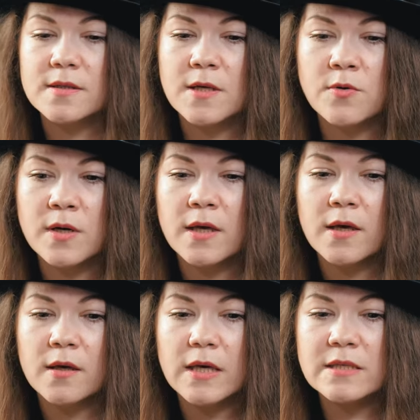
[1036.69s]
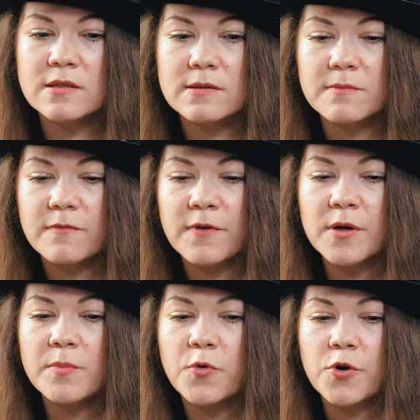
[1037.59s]
So it's
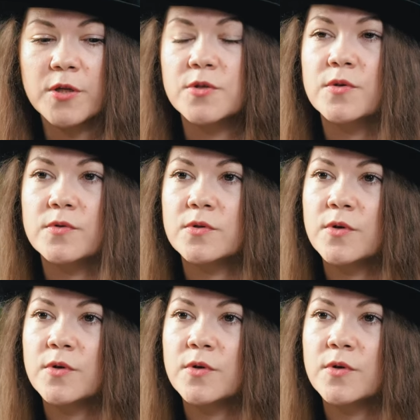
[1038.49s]
very important to,